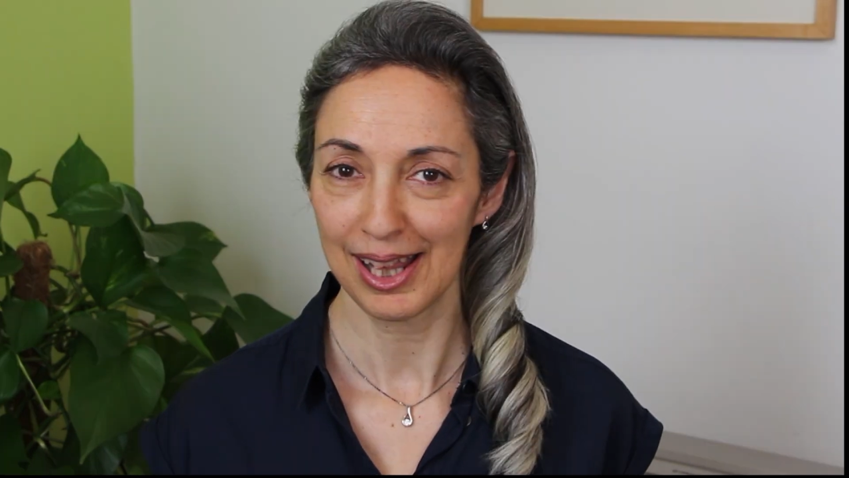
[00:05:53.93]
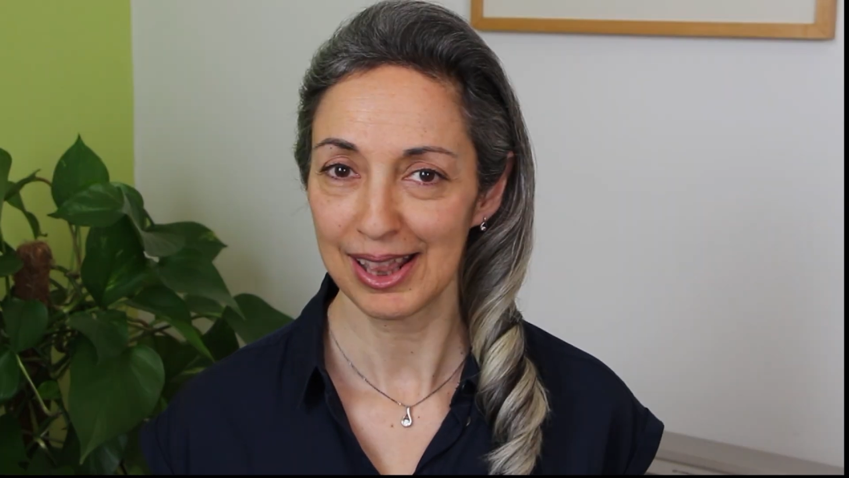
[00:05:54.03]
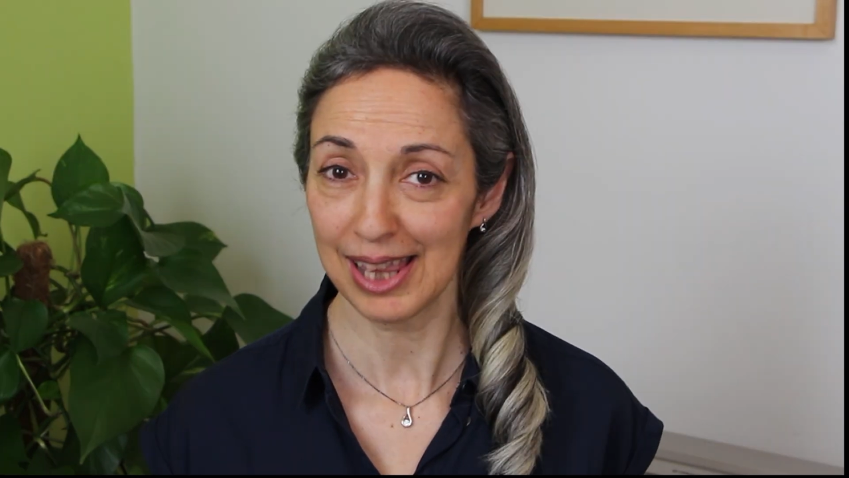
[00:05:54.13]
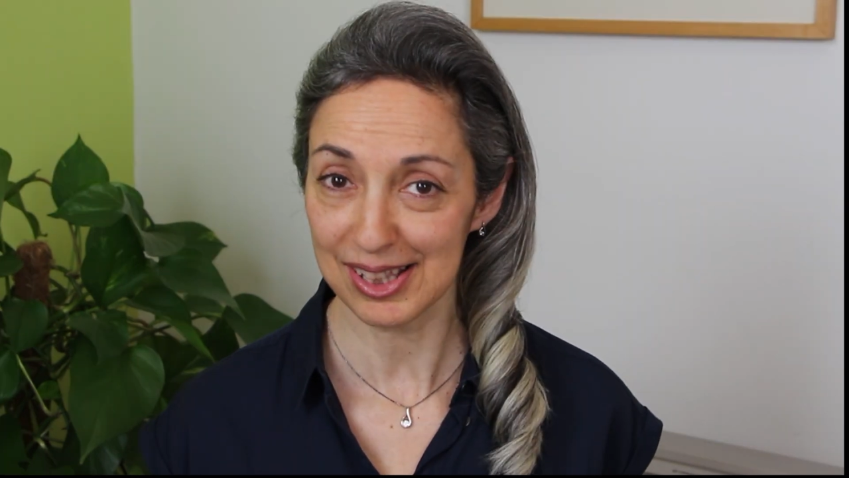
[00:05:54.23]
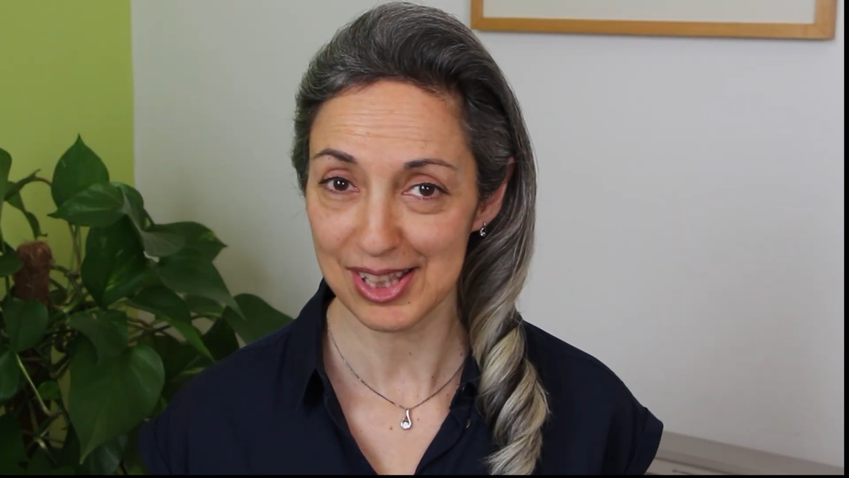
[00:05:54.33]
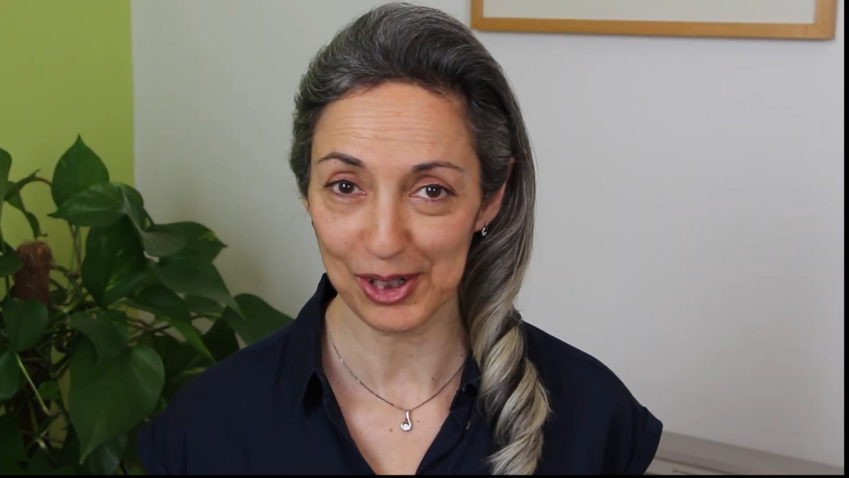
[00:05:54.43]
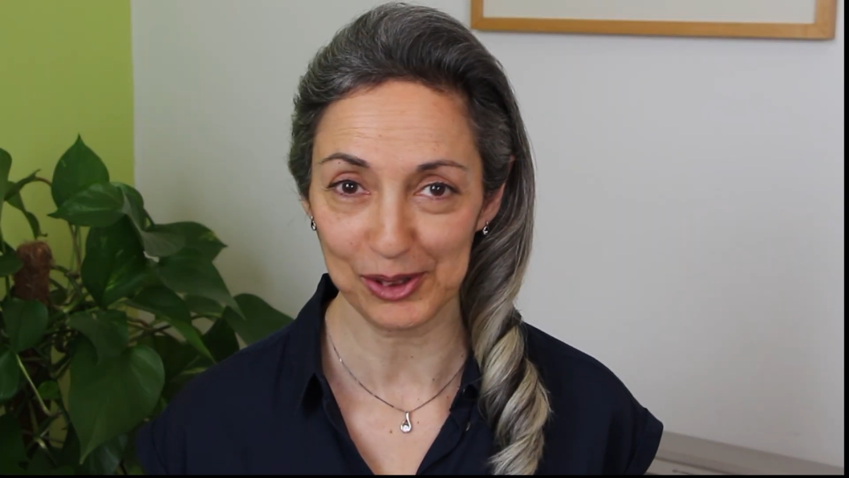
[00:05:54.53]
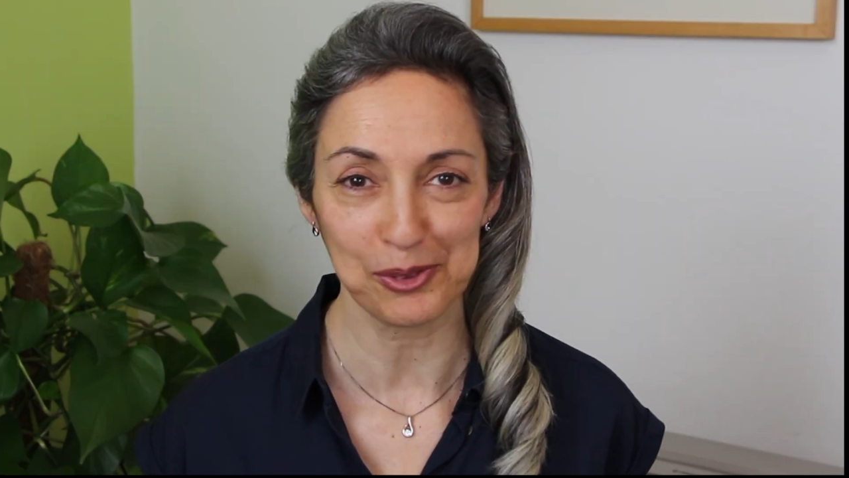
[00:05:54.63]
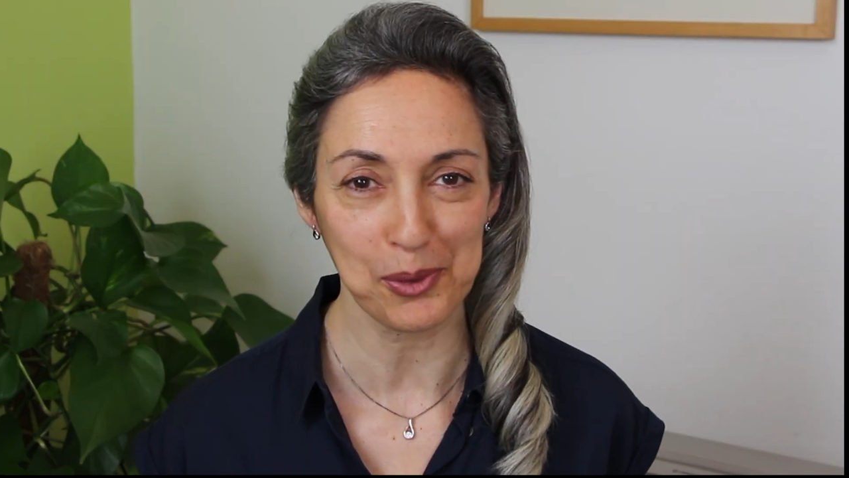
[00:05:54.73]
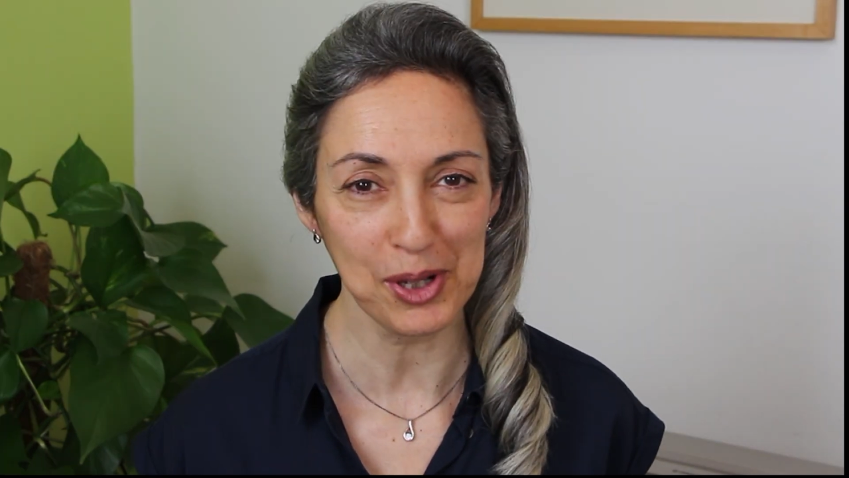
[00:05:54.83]
Thanks a lot
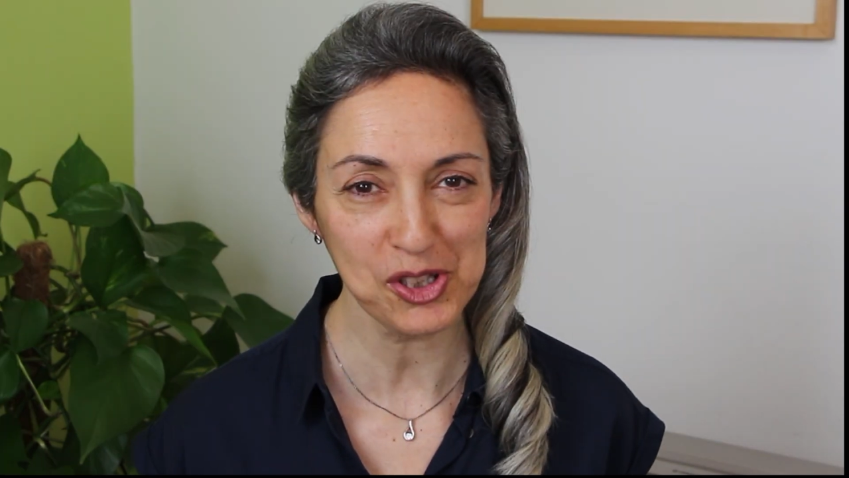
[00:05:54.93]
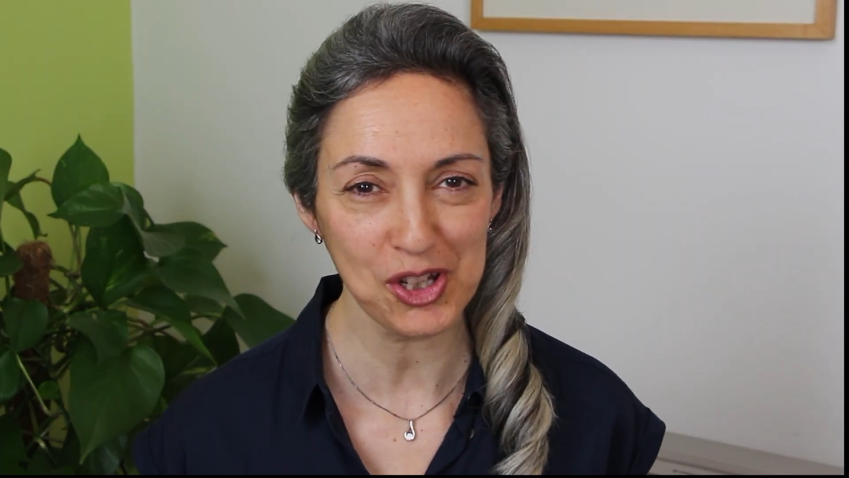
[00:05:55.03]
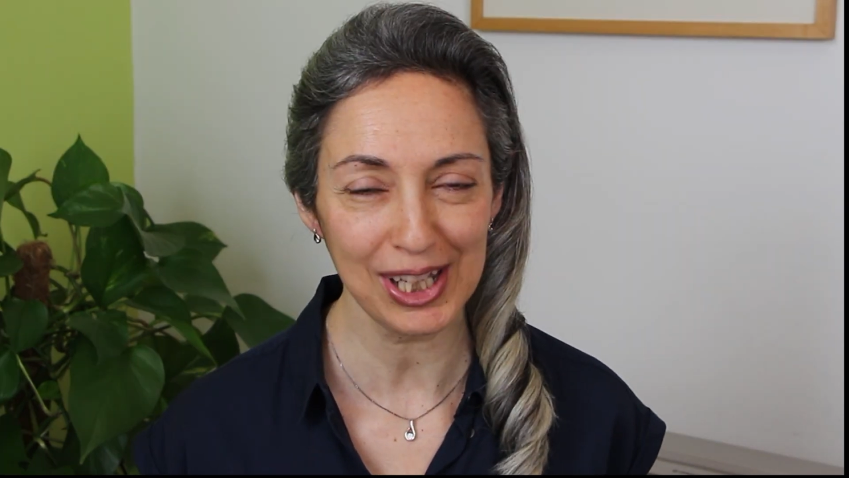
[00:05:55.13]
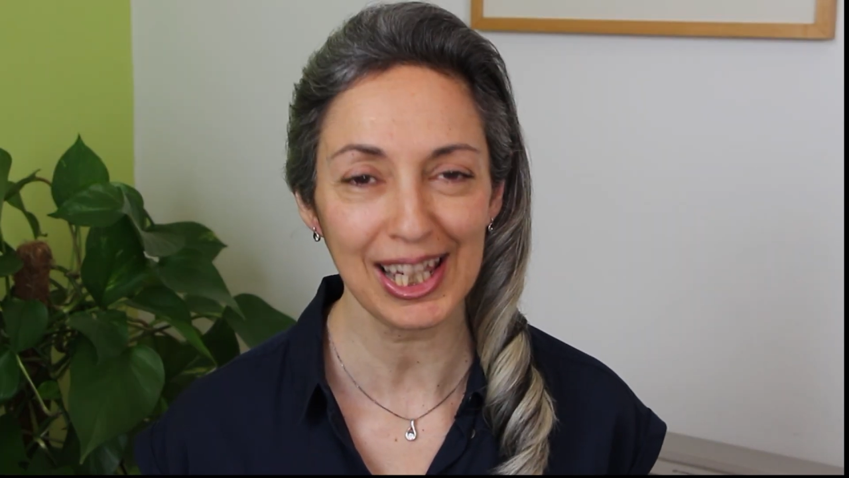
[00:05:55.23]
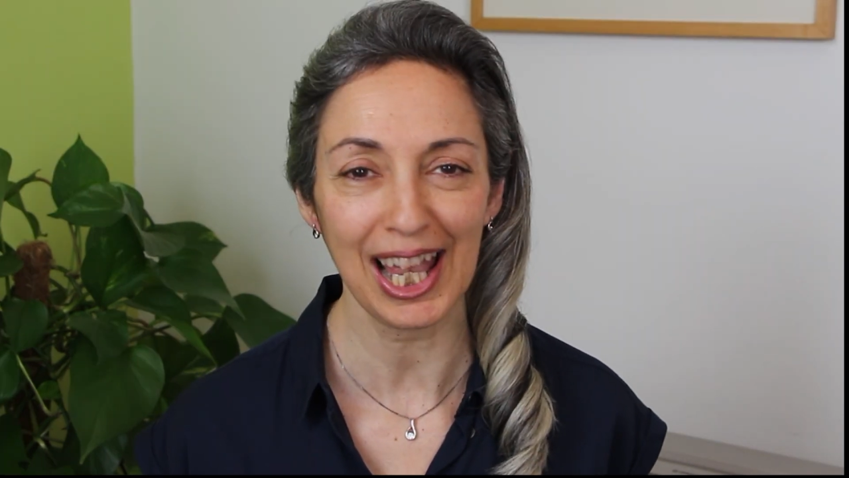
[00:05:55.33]
for watching,